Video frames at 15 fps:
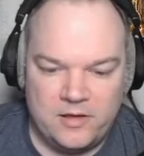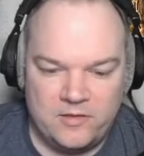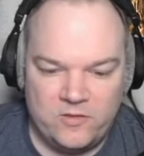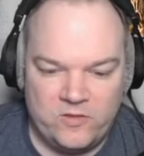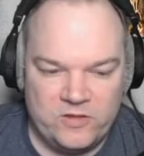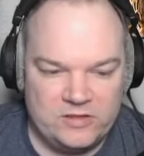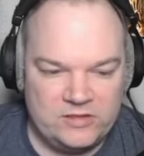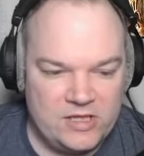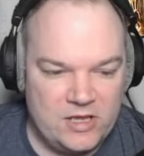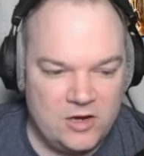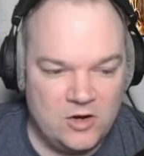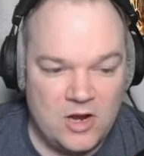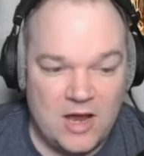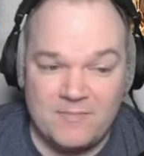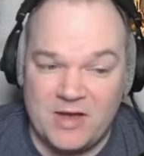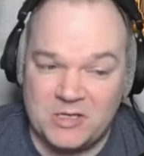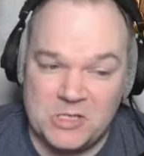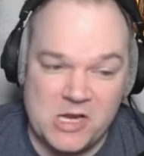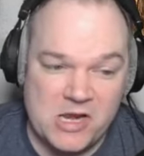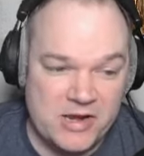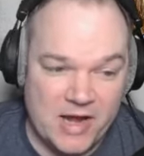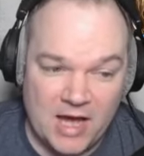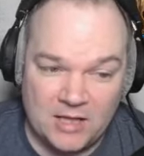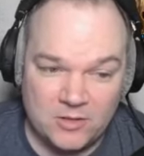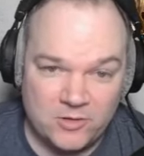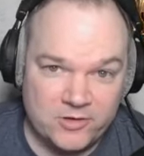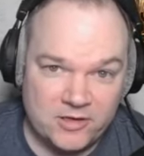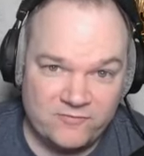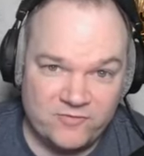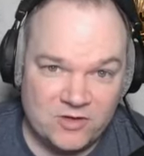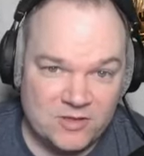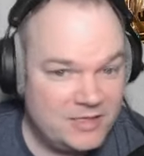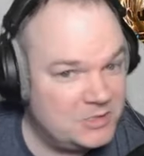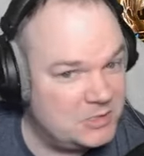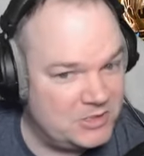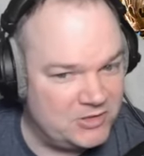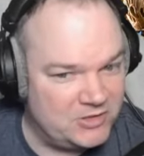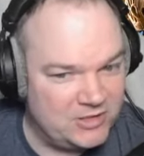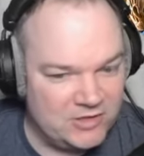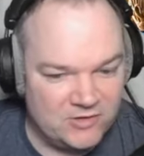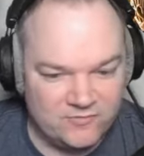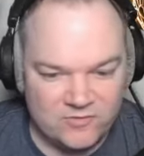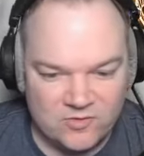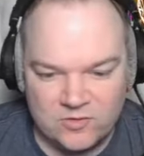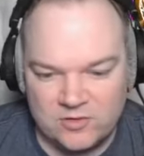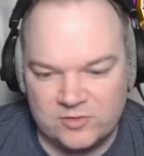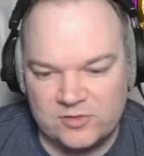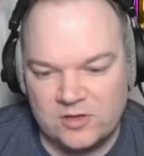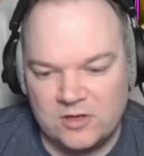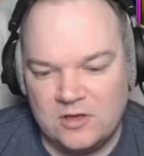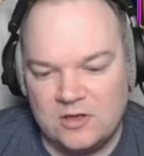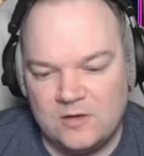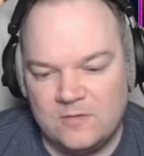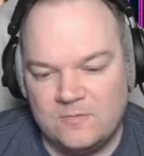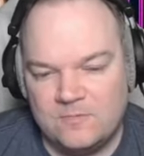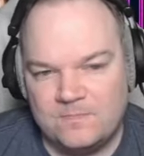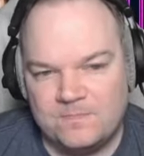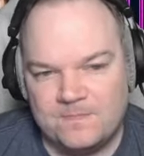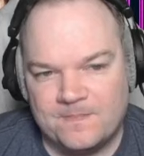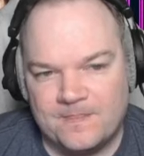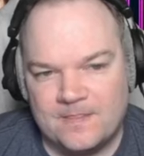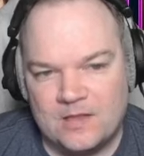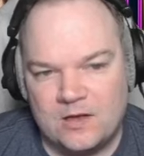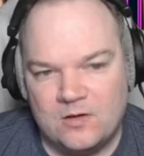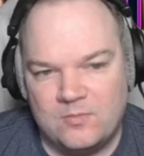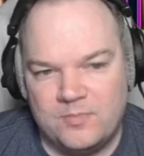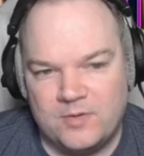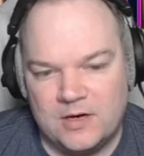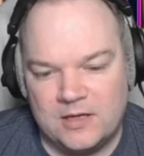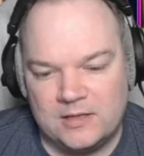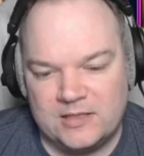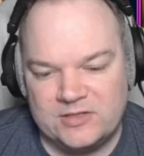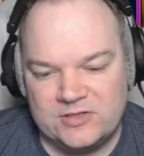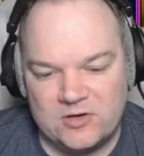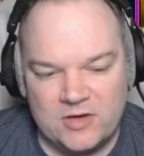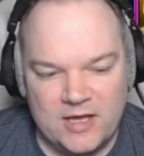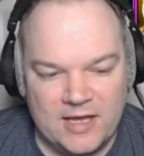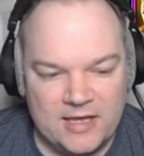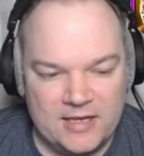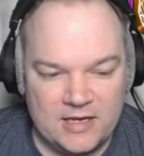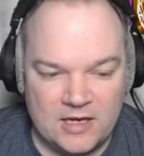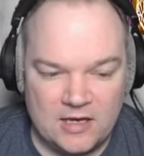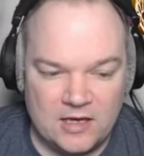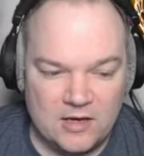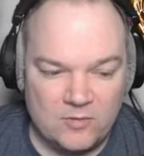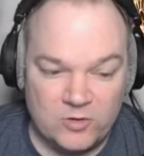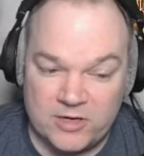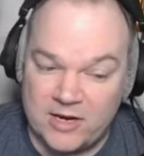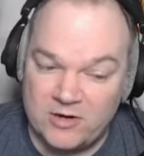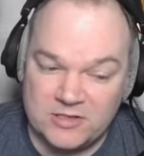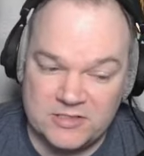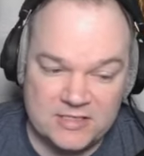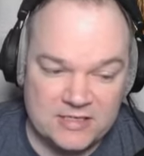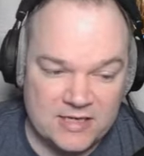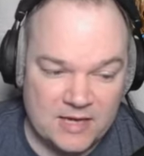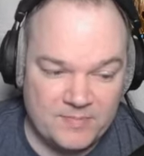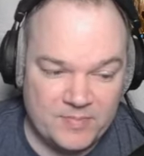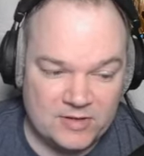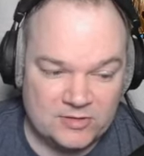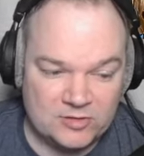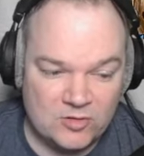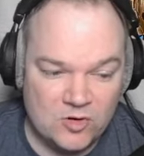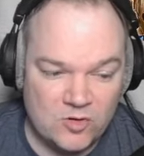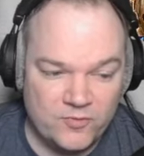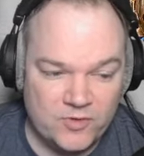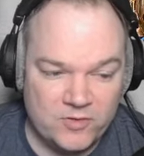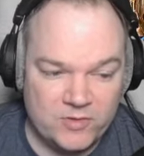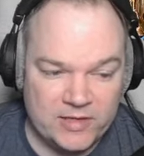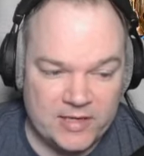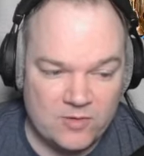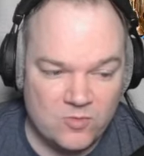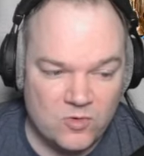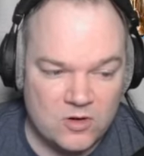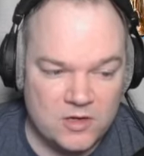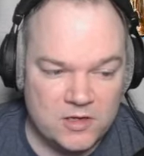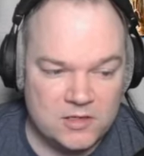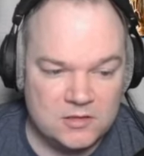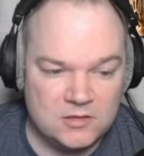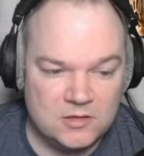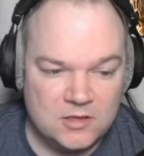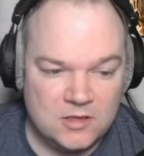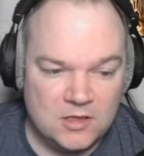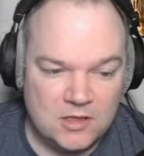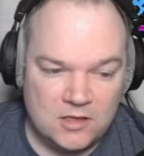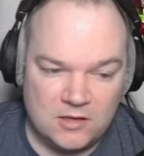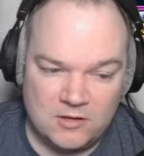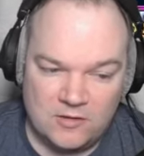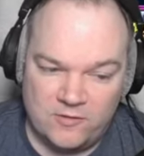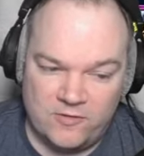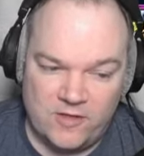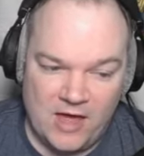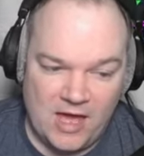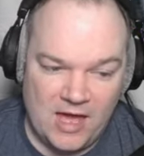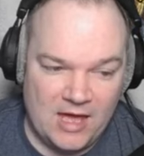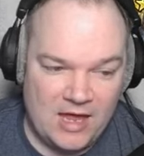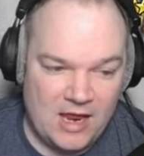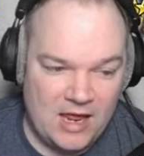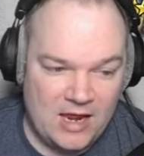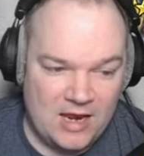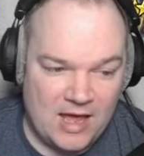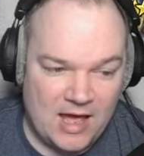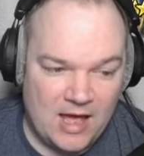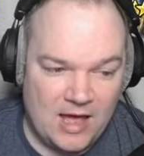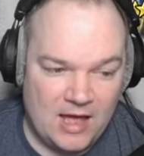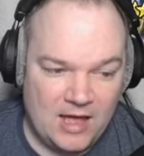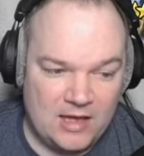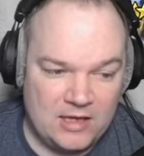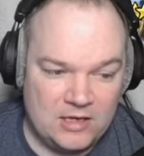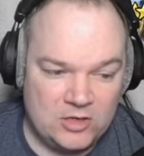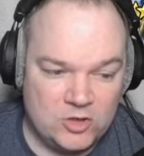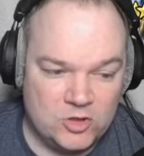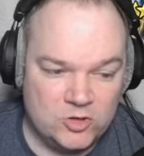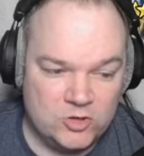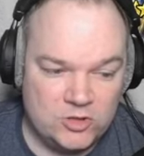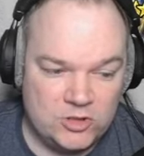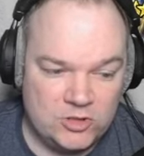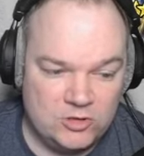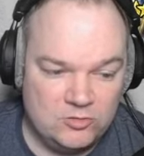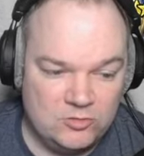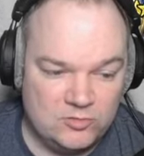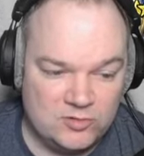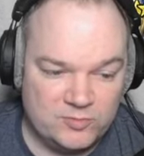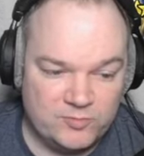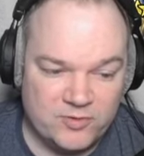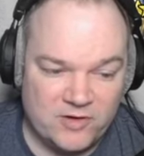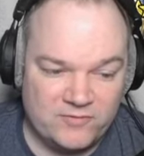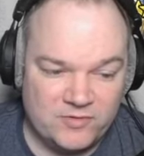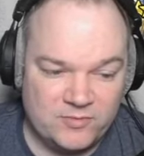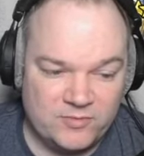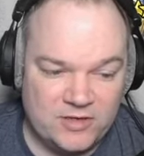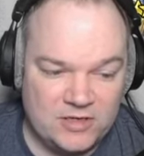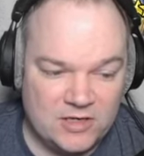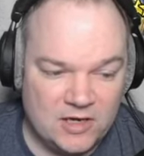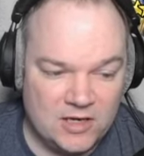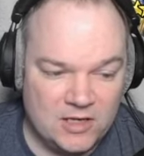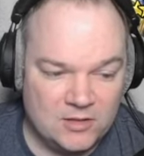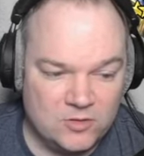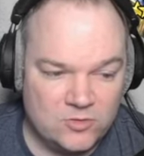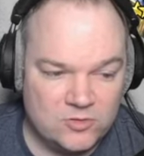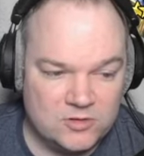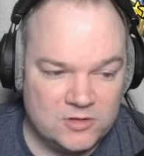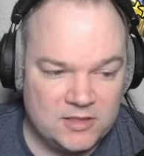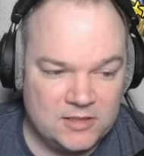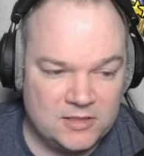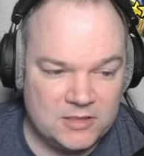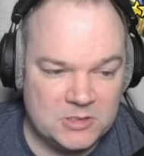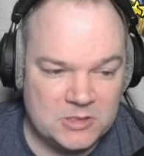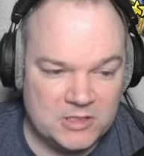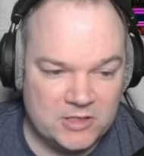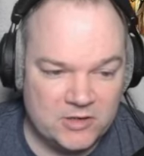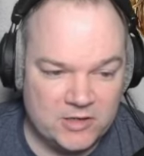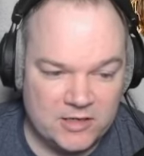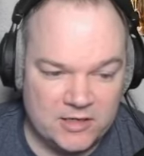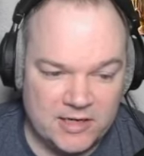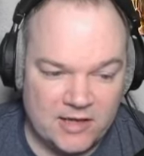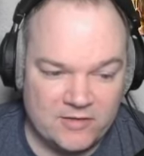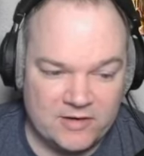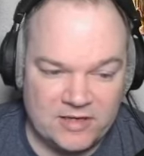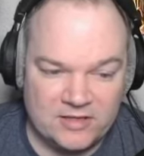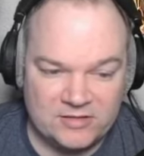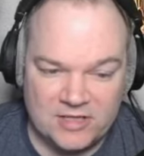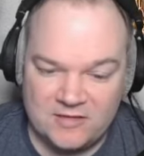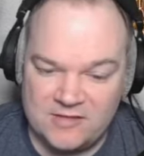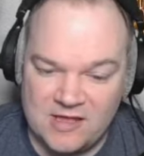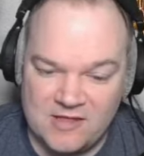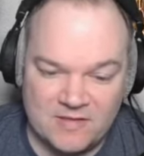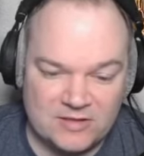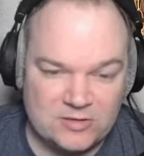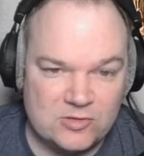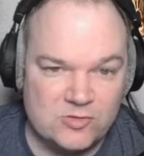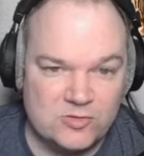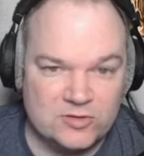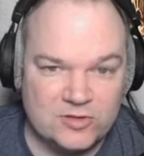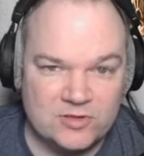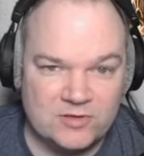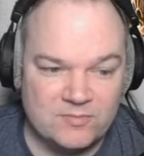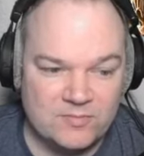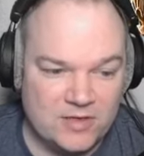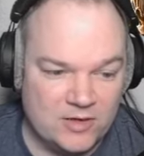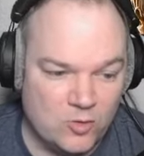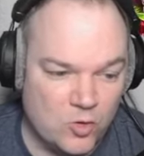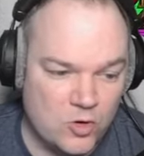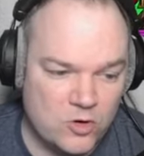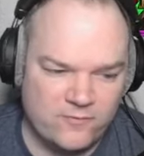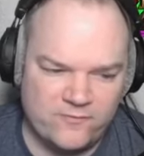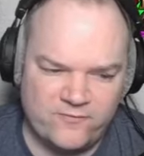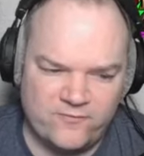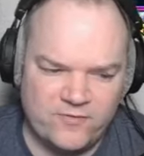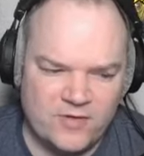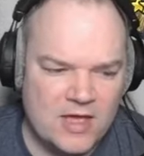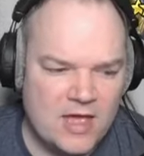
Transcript: this here. I'm actually not looking for a Legendary, of course. But let's go ahead. Uh, we're guaranteed an Epic, so hopefully we get one that I could use, preferably not Lordly Legionary. And now that I said that, that's who it's going to be. Or if,